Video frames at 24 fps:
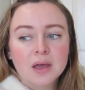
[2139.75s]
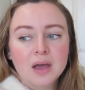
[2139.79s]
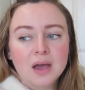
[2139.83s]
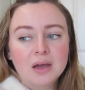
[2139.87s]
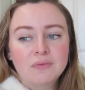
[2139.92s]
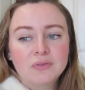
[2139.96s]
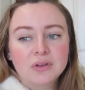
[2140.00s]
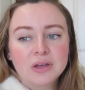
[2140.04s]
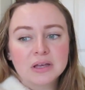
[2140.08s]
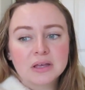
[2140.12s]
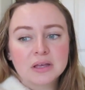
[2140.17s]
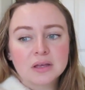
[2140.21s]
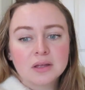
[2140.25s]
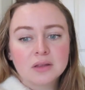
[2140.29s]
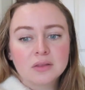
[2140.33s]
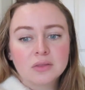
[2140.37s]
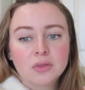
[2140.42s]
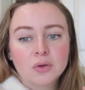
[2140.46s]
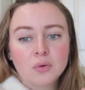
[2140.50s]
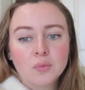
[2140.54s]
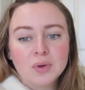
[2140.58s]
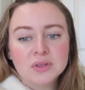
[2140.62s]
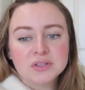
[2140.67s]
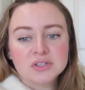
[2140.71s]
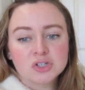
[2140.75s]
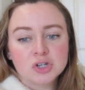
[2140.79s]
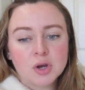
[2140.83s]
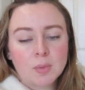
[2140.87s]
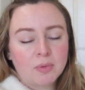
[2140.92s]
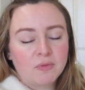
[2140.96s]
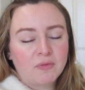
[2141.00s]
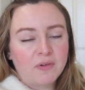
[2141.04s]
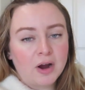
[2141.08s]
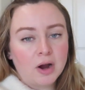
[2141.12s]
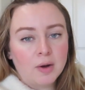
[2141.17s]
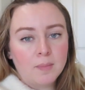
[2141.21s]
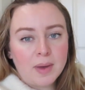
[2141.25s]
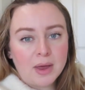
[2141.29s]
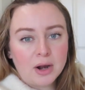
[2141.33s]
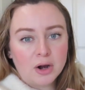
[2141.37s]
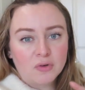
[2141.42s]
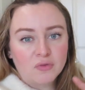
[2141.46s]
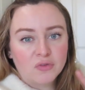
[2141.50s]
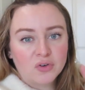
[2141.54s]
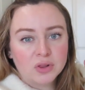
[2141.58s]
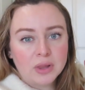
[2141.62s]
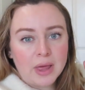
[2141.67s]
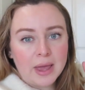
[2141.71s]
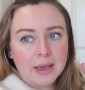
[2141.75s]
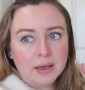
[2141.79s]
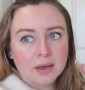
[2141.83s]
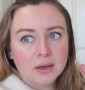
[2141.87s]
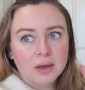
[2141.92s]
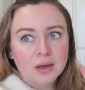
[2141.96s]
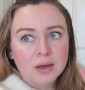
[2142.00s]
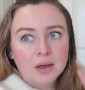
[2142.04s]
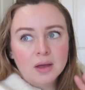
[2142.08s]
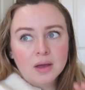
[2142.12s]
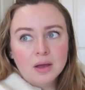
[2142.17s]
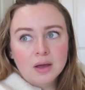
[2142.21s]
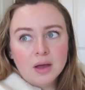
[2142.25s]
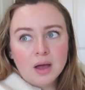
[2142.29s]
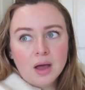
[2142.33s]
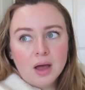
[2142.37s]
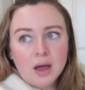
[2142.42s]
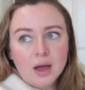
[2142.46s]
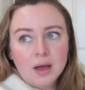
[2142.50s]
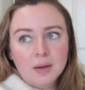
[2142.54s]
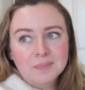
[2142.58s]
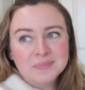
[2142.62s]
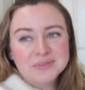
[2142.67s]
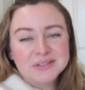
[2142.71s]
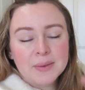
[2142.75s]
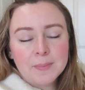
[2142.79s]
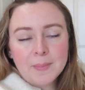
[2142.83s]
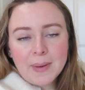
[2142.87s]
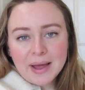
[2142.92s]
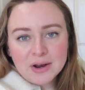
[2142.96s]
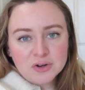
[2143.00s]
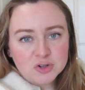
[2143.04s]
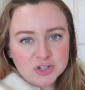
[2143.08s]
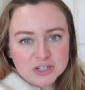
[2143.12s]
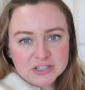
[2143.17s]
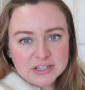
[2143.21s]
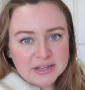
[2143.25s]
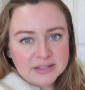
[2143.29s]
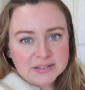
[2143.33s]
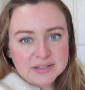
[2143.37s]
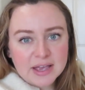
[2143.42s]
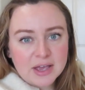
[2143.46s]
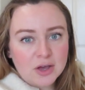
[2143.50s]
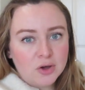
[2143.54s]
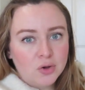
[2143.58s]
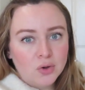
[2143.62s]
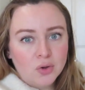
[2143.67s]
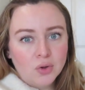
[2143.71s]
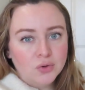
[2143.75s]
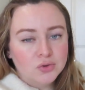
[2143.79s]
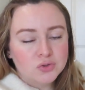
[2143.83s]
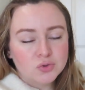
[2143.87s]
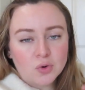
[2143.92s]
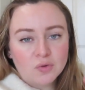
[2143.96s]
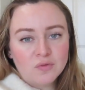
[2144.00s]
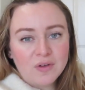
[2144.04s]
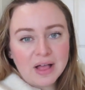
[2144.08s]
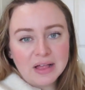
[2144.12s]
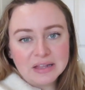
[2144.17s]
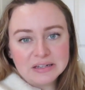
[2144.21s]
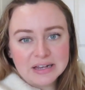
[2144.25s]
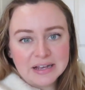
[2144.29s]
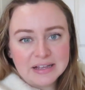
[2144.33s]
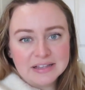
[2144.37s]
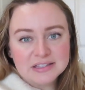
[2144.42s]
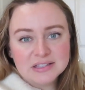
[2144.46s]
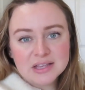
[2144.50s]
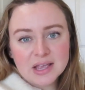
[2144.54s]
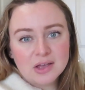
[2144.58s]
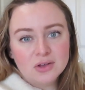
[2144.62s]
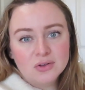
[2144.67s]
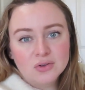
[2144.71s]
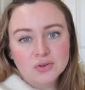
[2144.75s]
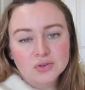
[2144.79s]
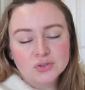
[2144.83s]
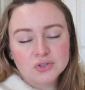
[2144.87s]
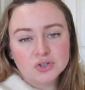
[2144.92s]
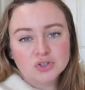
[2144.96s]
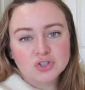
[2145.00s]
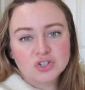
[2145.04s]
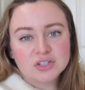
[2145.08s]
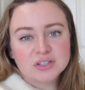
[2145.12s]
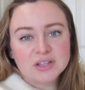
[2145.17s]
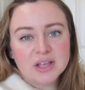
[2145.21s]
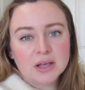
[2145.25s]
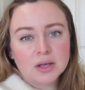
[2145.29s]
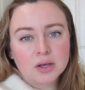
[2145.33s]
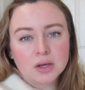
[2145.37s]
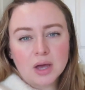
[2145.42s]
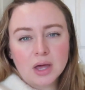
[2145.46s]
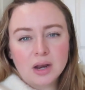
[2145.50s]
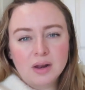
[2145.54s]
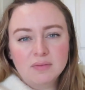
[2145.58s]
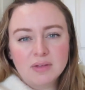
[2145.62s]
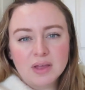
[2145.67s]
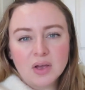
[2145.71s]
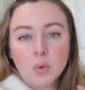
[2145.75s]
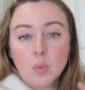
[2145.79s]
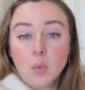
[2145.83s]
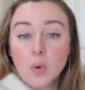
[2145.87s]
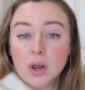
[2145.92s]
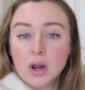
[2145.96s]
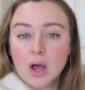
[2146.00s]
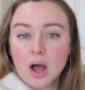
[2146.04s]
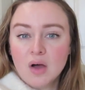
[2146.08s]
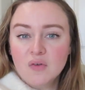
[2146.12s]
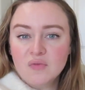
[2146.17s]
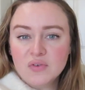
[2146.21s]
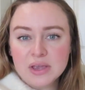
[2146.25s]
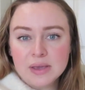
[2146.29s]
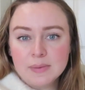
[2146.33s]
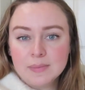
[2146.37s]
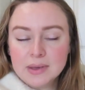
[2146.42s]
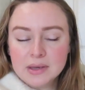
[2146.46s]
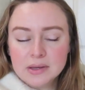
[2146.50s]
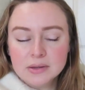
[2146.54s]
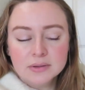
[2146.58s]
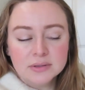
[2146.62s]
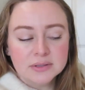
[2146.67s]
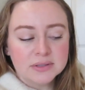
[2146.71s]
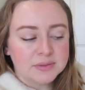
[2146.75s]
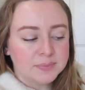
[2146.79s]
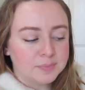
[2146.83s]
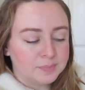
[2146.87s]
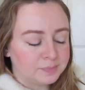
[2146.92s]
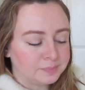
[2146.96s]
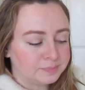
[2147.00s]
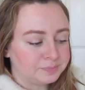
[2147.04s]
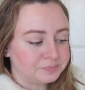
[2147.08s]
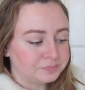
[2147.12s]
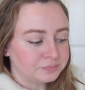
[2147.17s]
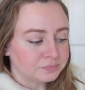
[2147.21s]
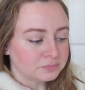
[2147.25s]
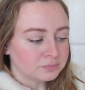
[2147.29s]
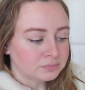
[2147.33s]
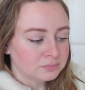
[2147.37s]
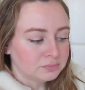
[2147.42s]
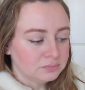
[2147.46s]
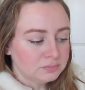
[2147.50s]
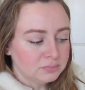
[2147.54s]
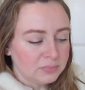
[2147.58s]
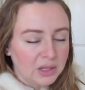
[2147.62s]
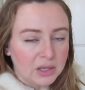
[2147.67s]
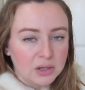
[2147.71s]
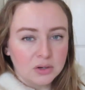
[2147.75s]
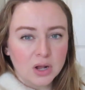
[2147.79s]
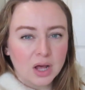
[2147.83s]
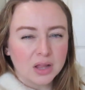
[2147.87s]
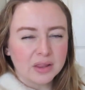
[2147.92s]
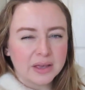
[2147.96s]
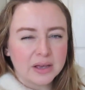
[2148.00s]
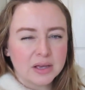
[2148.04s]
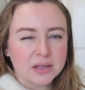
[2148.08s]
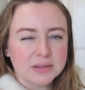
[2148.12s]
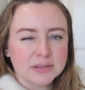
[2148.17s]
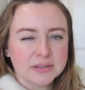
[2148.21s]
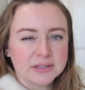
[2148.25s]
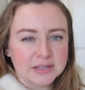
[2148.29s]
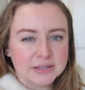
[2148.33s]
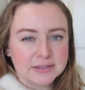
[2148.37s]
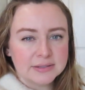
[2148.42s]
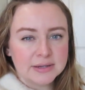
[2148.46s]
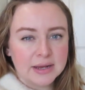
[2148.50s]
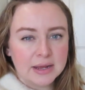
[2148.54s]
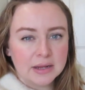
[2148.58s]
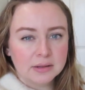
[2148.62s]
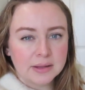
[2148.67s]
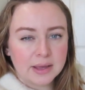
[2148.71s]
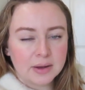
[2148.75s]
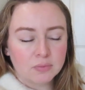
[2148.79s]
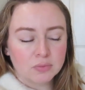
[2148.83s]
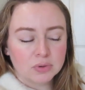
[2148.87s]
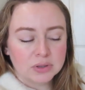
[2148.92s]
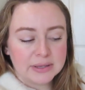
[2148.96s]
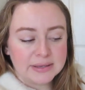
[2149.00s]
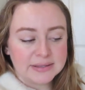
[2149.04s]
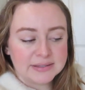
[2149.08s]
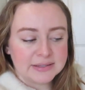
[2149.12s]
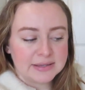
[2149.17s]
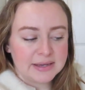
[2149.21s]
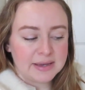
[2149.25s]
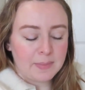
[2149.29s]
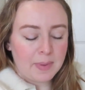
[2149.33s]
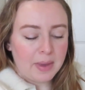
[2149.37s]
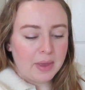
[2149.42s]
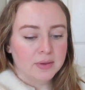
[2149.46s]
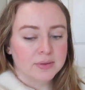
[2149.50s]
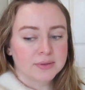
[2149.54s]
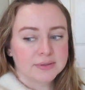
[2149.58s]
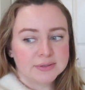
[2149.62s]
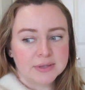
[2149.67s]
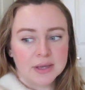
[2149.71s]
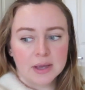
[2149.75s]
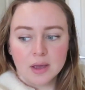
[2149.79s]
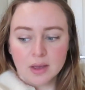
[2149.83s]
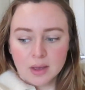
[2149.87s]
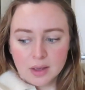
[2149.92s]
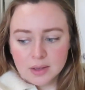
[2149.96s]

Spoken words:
I feel like the ones on Shopify are better for like St. Patrick's Day sales or Valentine's sales, or just like kind of like one-off emails, not like consistent like release emails.